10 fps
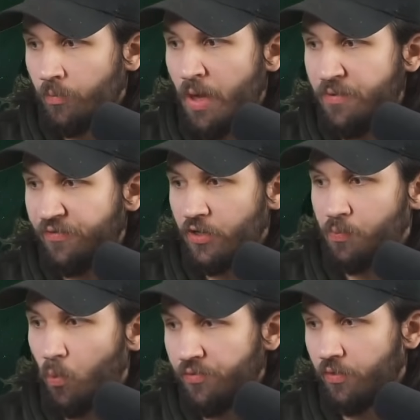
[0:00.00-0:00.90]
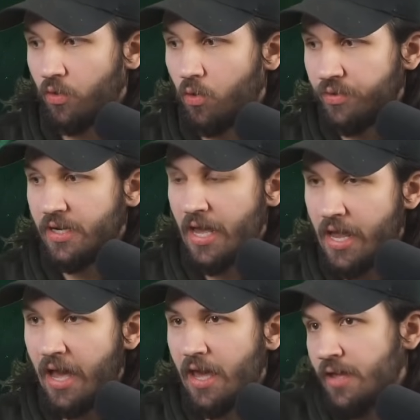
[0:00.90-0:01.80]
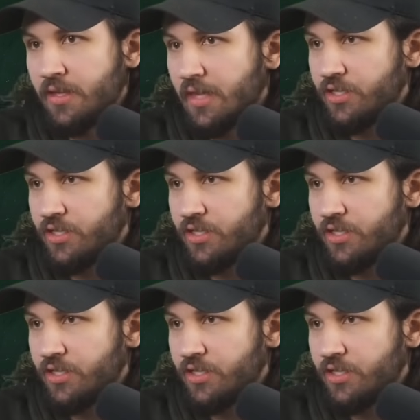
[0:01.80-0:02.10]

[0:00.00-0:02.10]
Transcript: Maybe Fishboy for the Golden Knight. I, I think